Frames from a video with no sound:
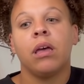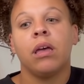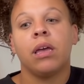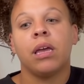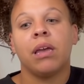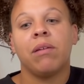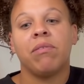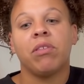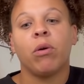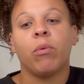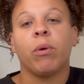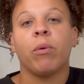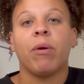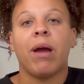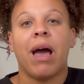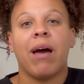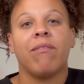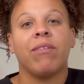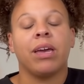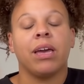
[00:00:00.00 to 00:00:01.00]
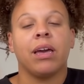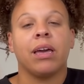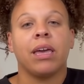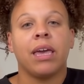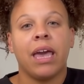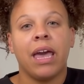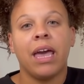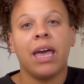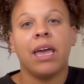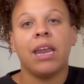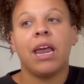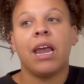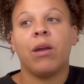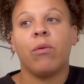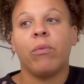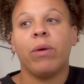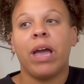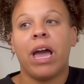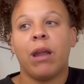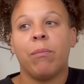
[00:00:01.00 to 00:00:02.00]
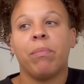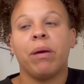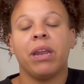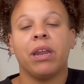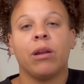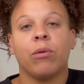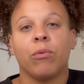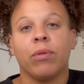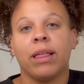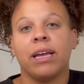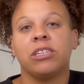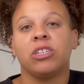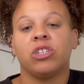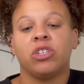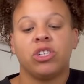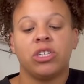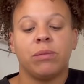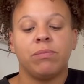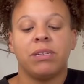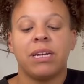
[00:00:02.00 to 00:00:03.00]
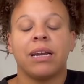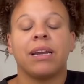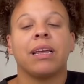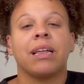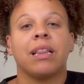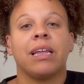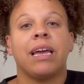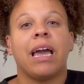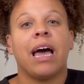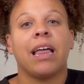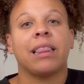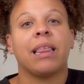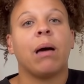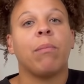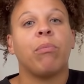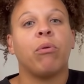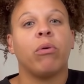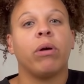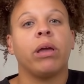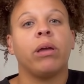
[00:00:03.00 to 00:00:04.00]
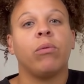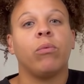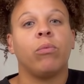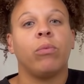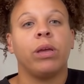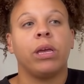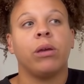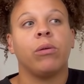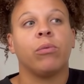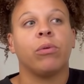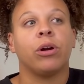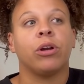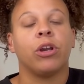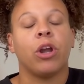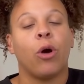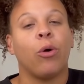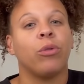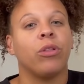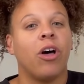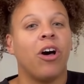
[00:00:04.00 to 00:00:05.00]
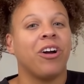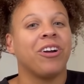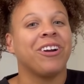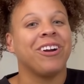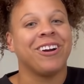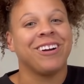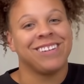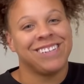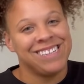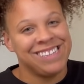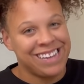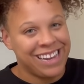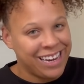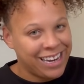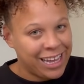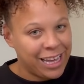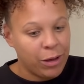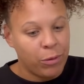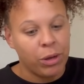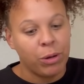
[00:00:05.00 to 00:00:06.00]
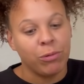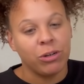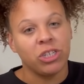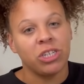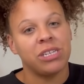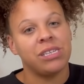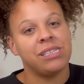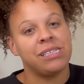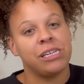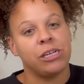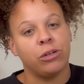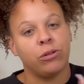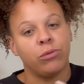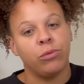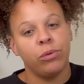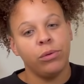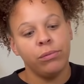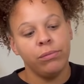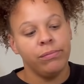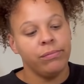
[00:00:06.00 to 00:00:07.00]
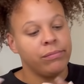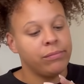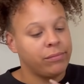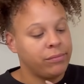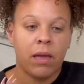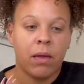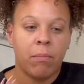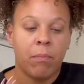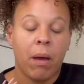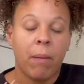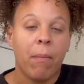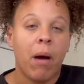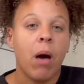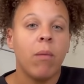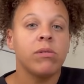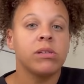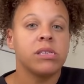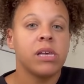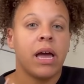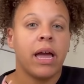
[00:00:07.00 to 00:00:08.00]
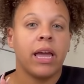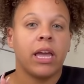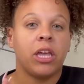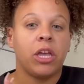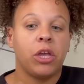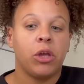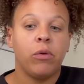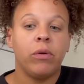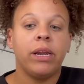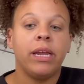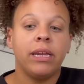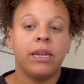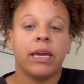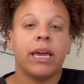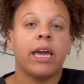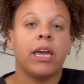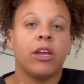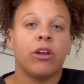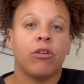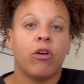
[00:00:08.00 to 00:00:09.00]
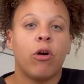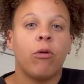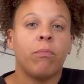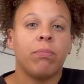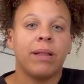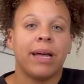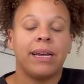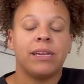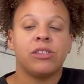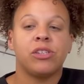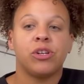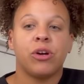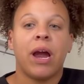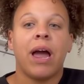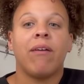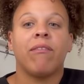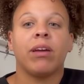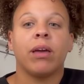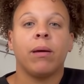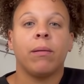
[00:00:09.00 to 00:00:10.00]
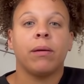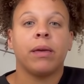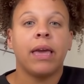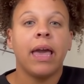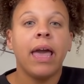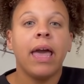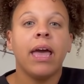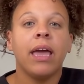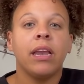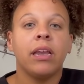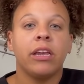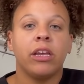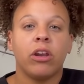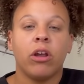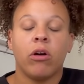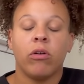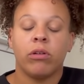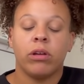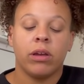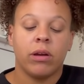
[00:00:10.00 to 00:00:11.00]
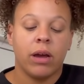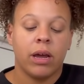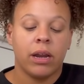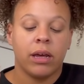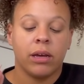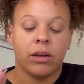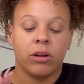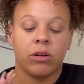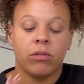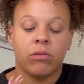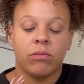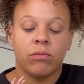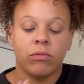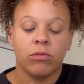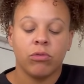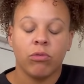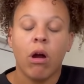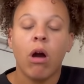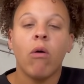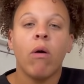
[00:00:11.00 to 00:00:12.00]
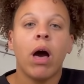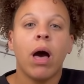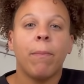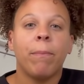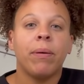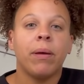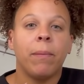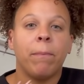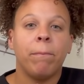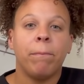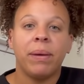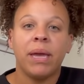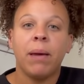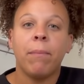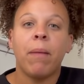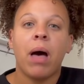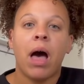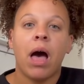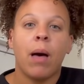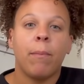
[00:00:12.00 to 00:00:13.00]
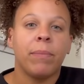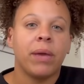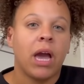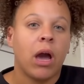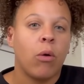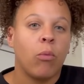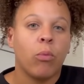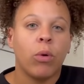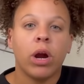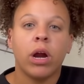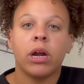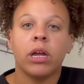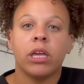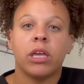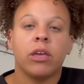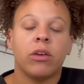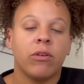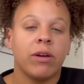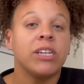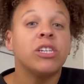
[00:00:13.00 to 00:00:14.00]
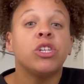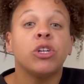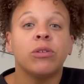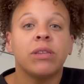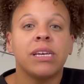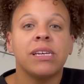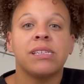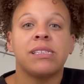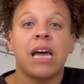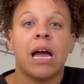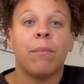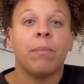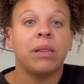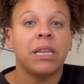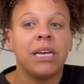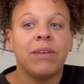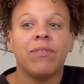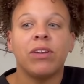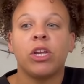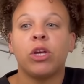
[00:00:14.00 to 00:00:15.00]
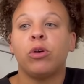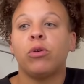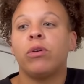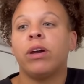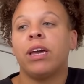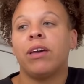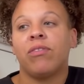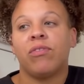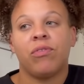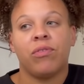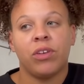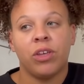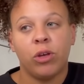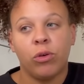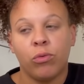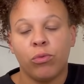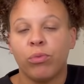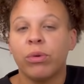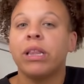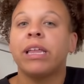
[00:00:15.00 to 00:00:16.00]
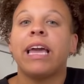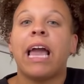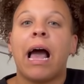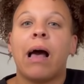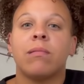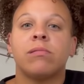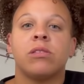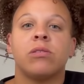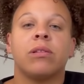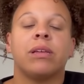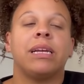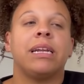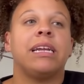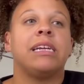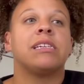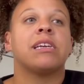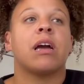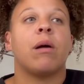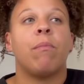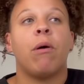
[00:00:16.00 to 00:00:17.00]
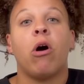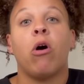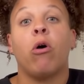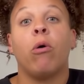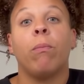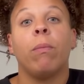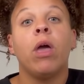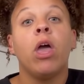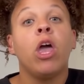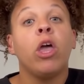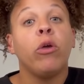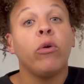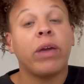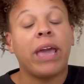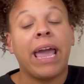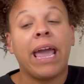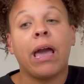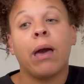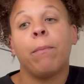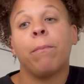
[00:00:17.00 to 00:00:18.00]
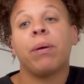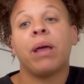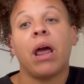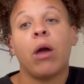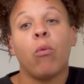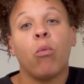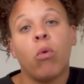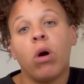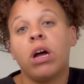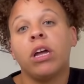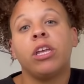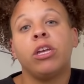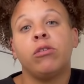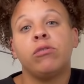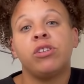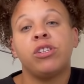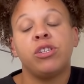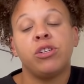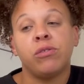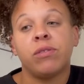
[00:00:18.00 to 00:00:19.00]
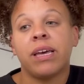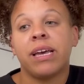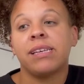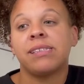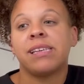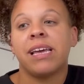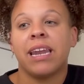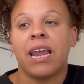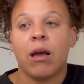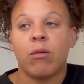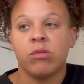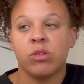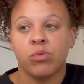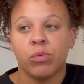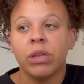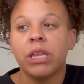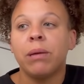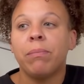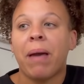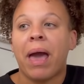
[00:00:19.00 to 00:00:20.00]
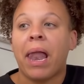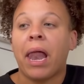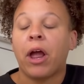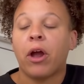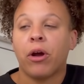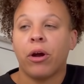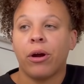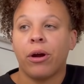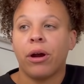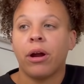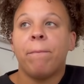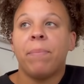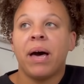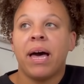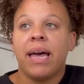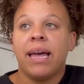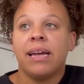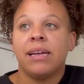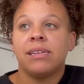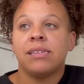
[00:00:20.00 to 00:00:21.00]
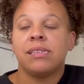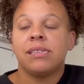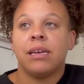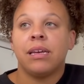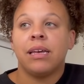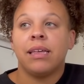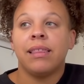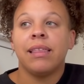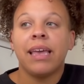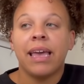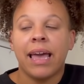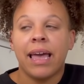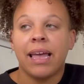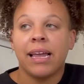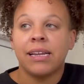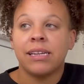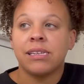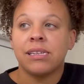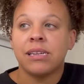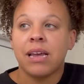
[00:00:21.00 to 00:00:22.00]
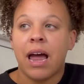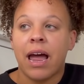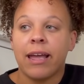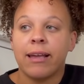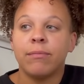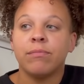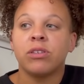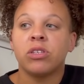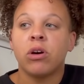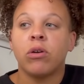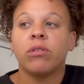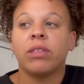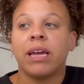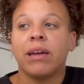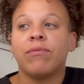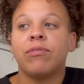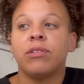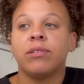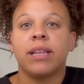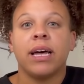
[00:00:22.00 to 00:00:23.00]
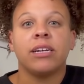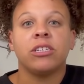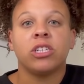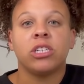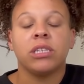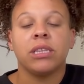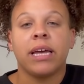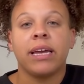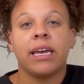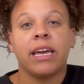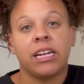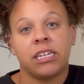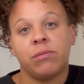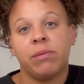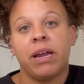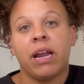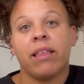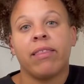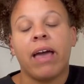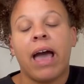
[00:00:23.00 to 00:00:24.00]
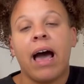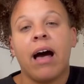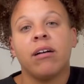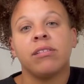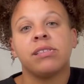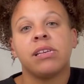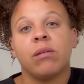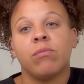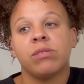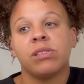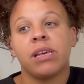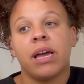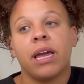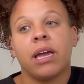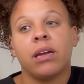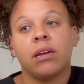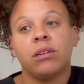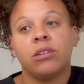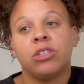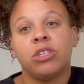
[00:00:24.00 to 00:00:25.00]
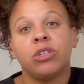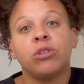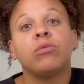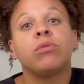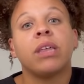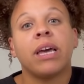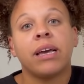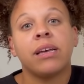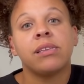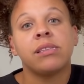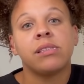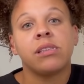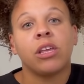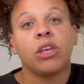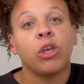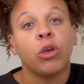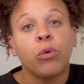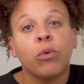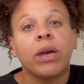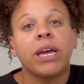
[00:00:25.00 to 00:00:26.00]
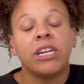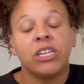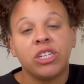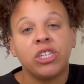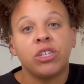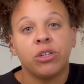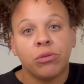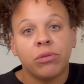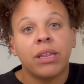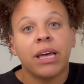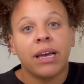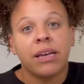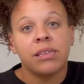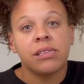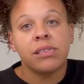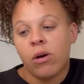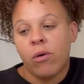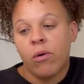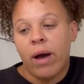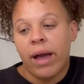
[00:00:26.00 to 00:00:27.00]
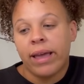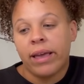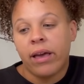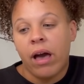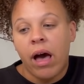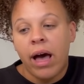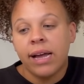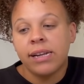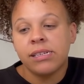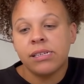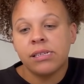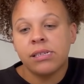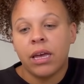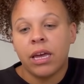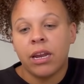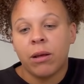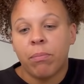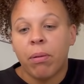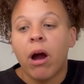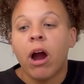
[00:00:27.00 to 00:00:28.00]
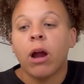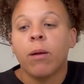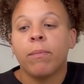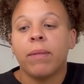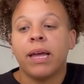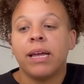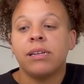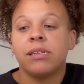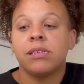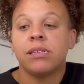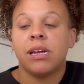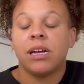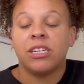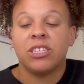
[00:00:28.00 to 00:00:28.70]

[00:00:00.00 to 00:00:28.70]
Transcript: even though we were having a kid and we had been in a relationship technically at that point we were no longer dating we were just still Mm-mm. my mom was like you need to get your own place you're having a kid you know you gotta grow up, be a mom, you got work, you can do this. I believe in you. If you really absolutely need to come home, you can, but I want you to do this. And I was really mad at her, but in the end, I am so thankful that she like kicked me out of the house and was like, "Do this. You can do this." So I got an apartment, a